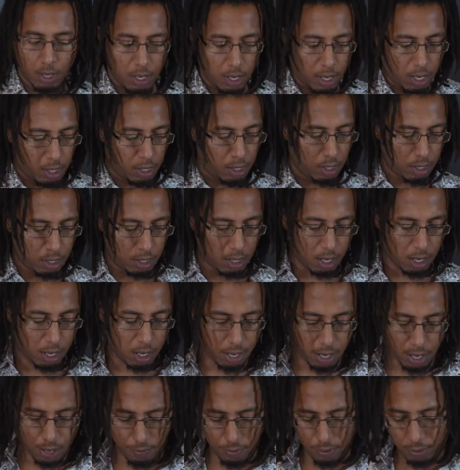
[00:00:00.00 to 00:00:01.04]
And then
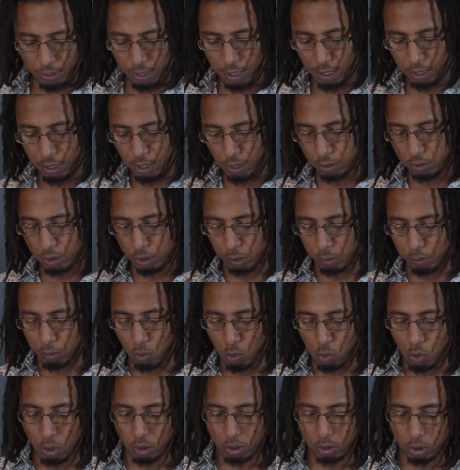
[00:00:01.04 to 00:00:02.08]
everything else is
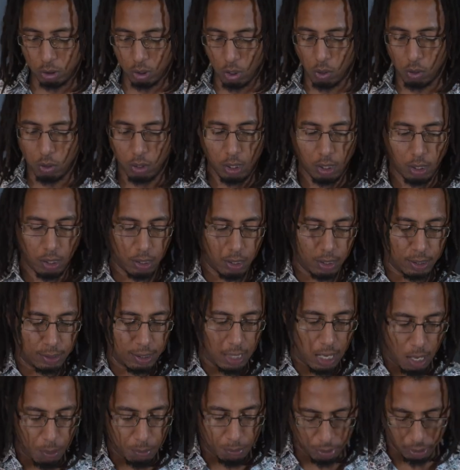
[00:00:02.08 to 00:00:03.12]
more so your
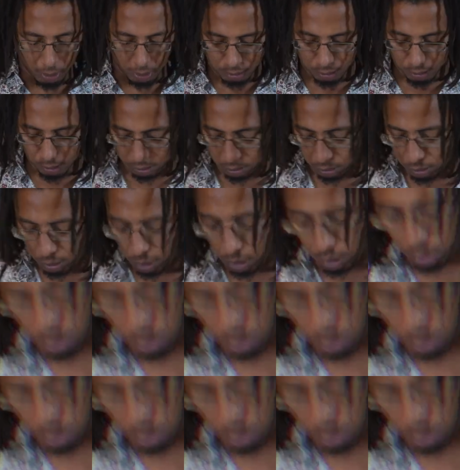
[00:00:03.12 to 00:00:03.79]
toppings that's gonna